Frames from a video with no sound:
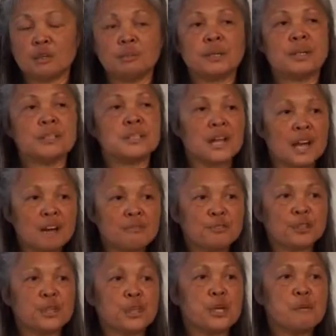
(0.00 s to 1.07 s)
Because
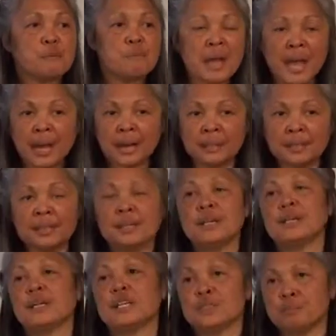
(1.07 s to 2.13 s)
every man
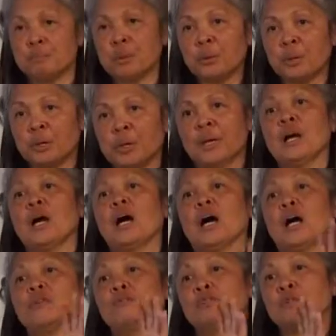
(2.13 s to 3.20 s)
is born
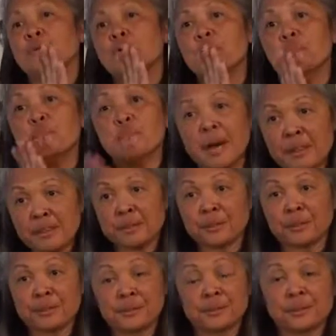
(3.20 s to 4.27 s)
of a mother.
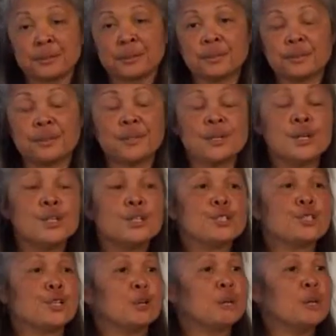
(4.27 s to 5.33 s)

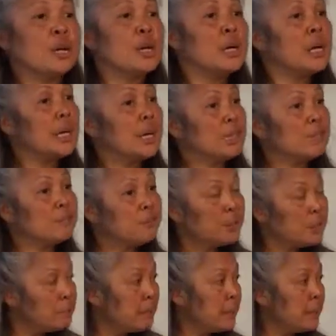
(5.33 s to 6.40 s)
So in the
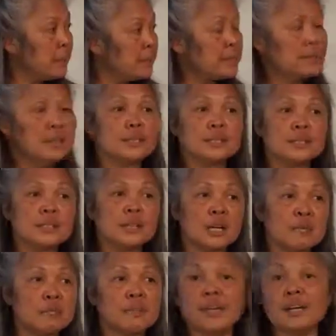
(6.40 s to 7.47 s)
Philippines, it's the
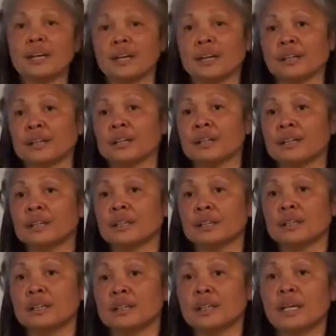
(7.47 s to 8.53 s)
same thing.
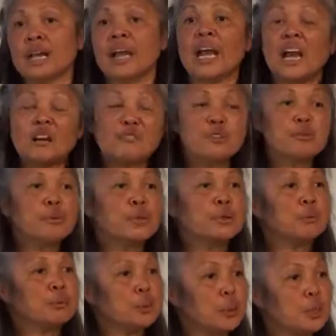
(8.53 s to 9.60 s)
Everyone
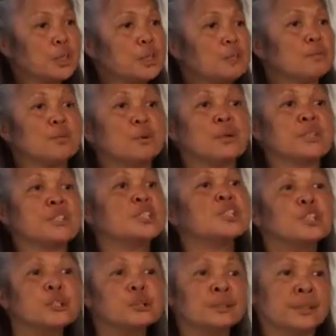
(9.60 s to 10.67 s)
works for the
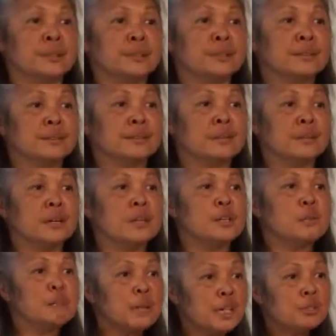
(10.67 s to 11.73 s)
children.
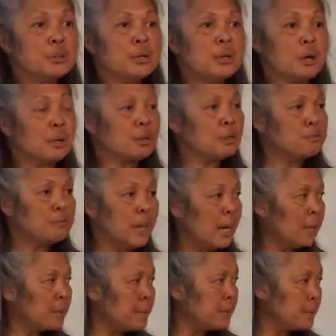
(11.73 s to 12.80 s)
The matriarchal
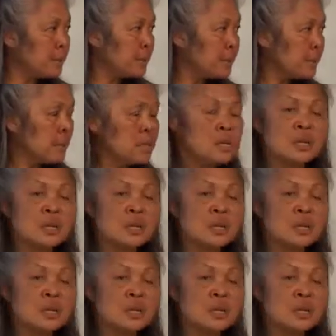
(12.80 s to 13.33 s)
values